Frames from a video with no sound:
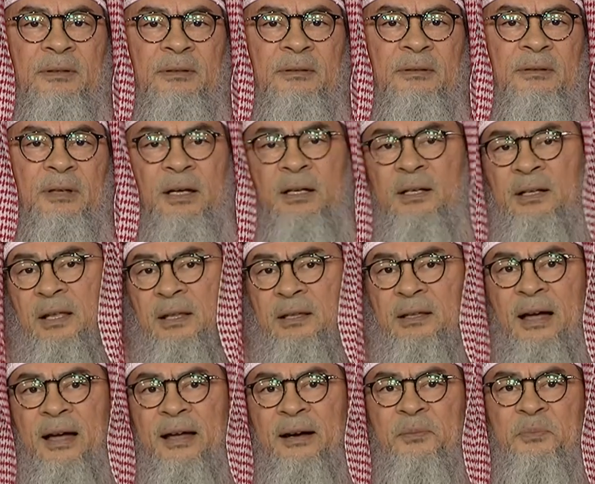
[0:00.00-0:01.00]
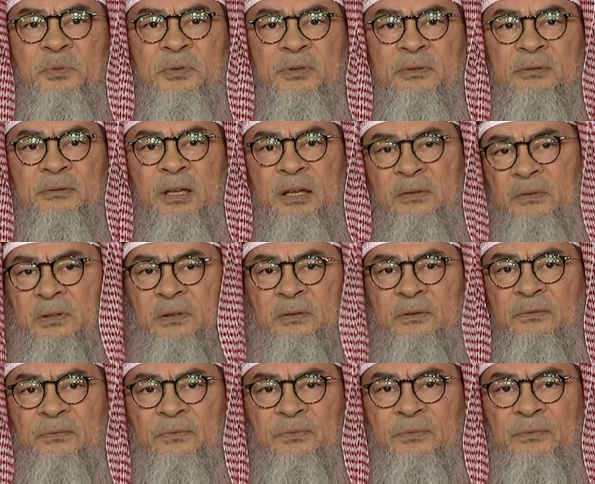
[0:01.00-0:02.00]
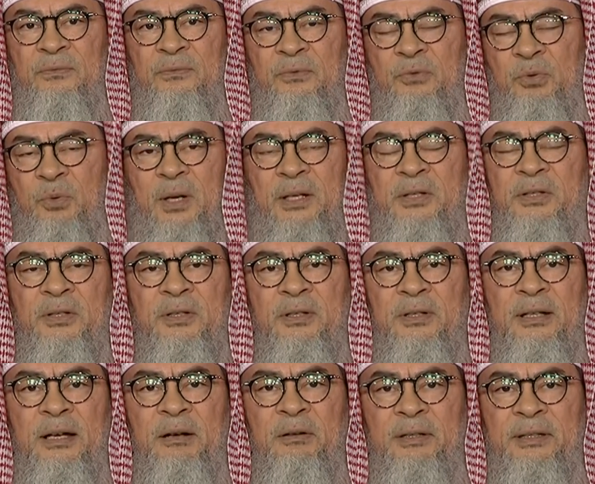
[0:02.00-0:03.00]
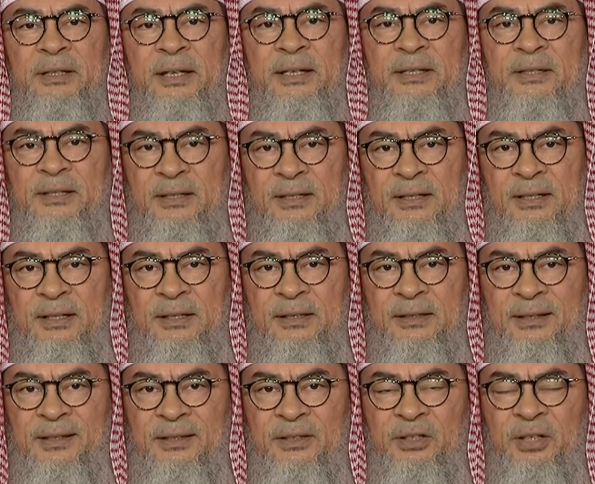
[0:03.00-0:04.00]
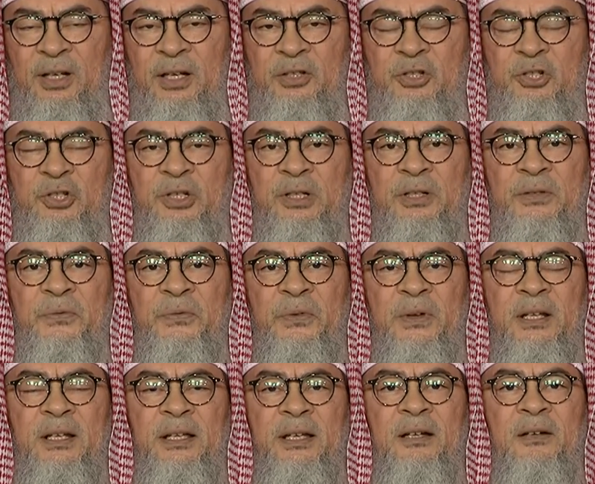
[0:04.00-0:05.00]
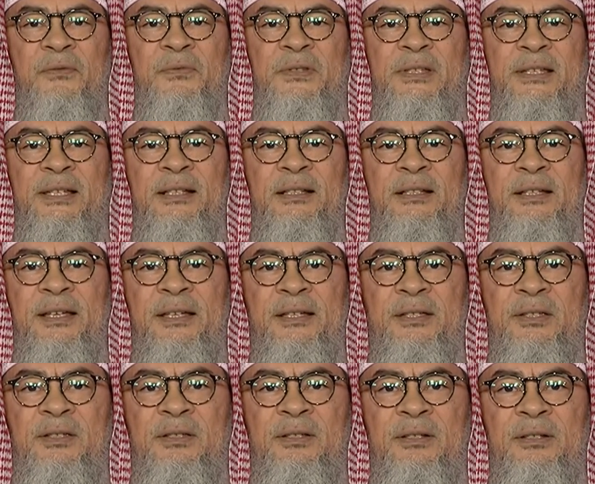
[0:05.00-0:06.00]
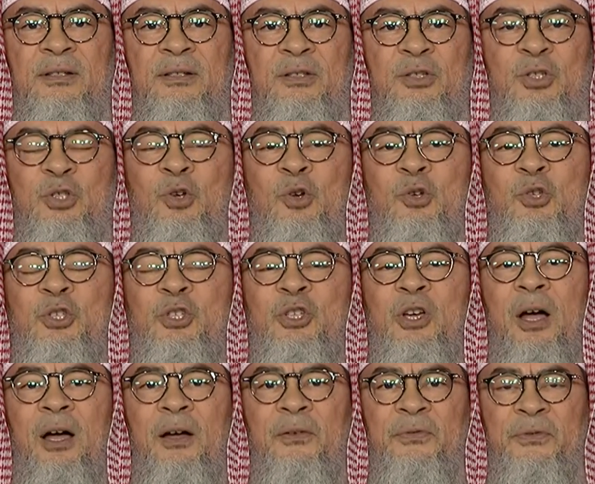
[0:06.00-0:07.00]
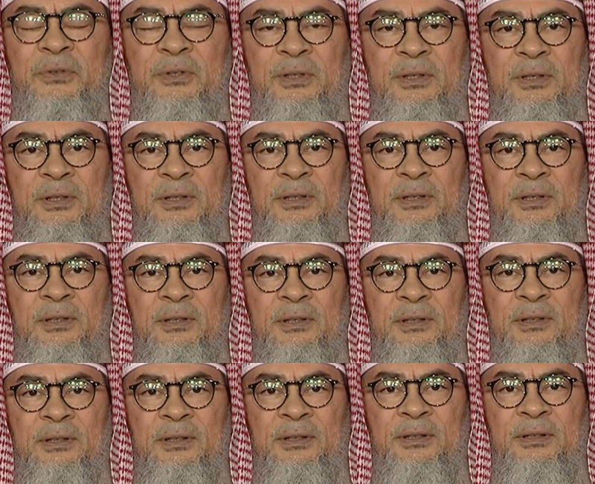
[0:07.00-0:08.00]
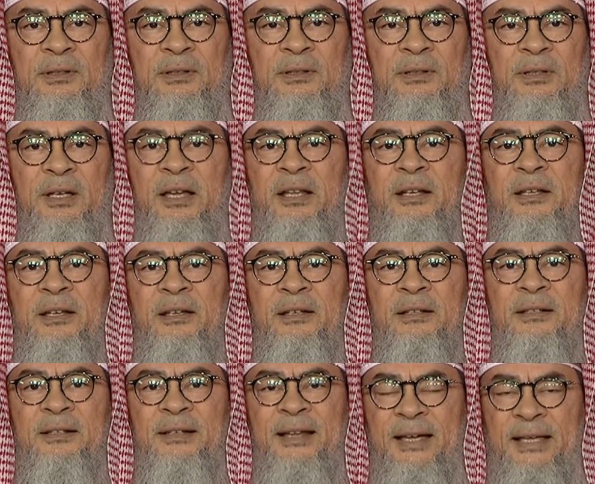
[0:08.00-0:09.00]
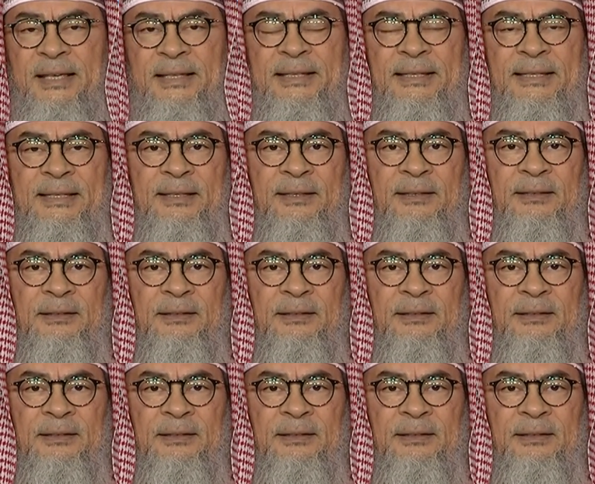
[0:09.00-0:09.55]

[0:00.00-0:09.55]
and non-Arabs, even to us nowadays, the touch and feeling of silk is so soft and nice.